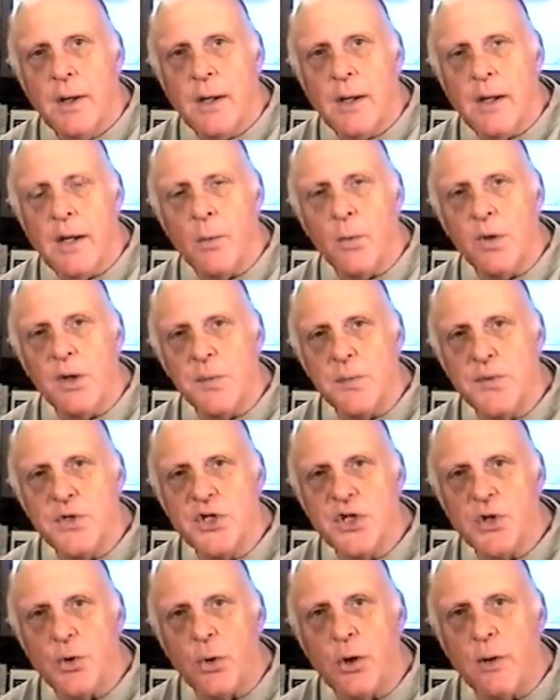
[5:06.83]
It would
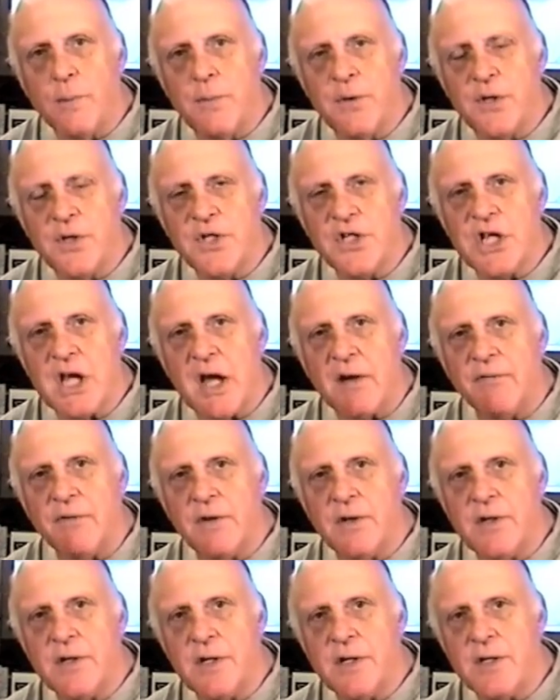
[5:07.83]
absorb their
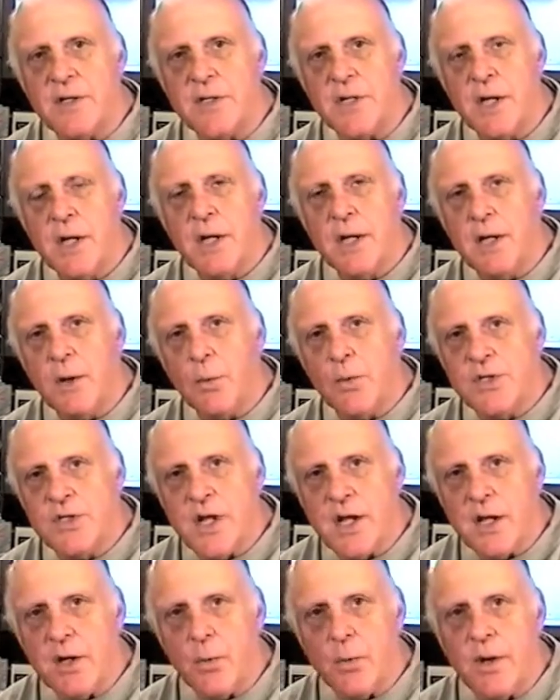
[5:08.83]
sovereignties. It would
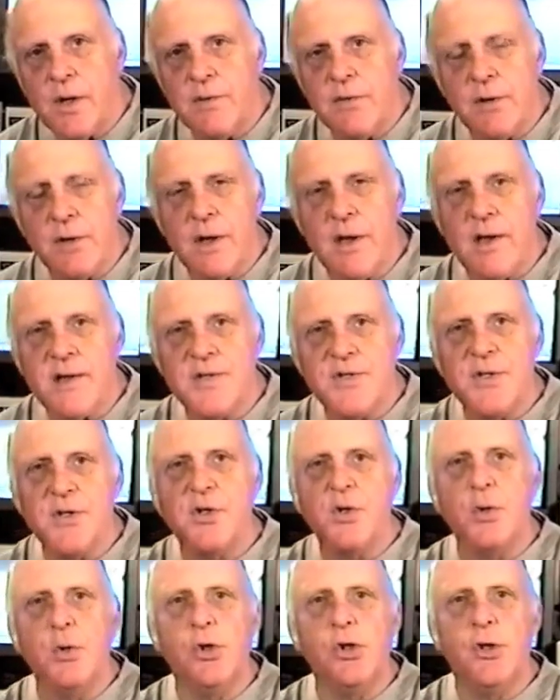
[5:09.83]
take away their
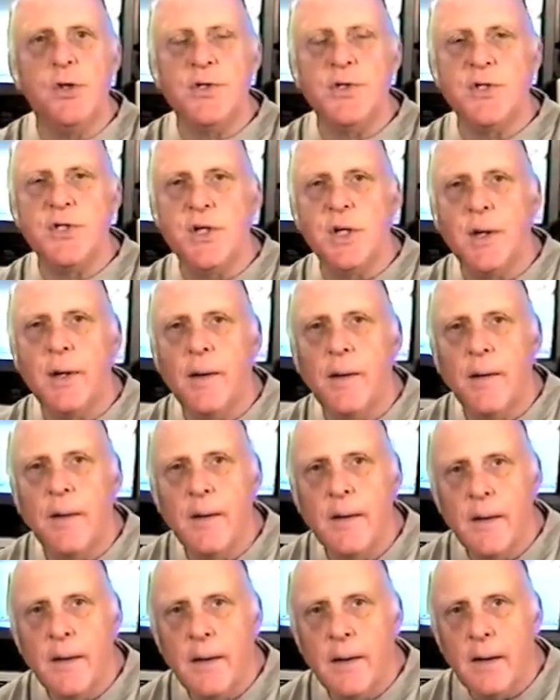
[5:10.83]
constitutions.
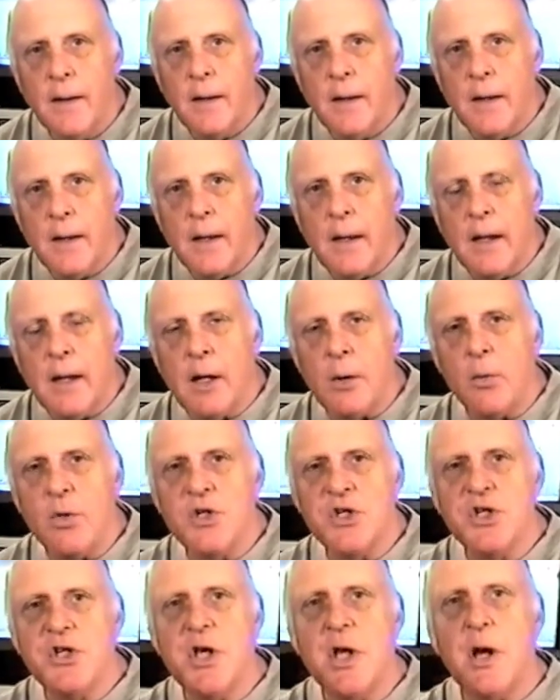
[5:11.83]
And it would
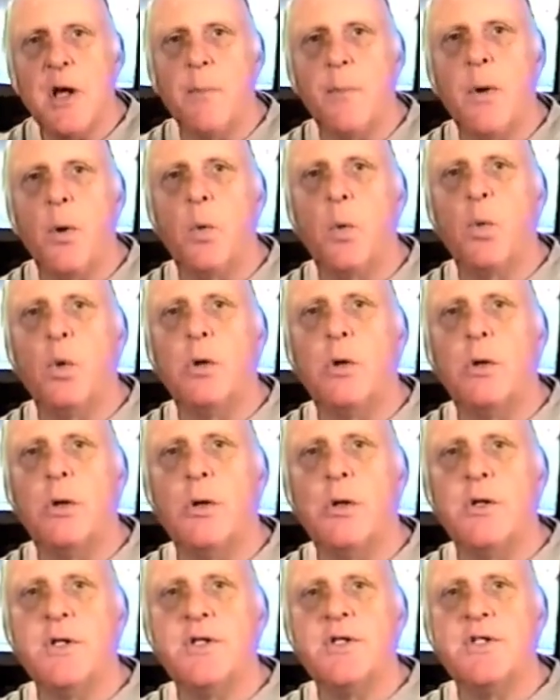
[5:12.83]
set up a
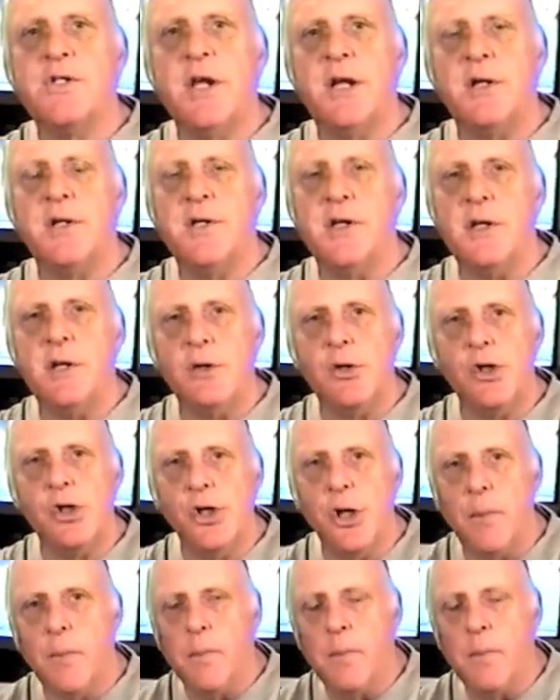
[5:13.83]
world dictatorship.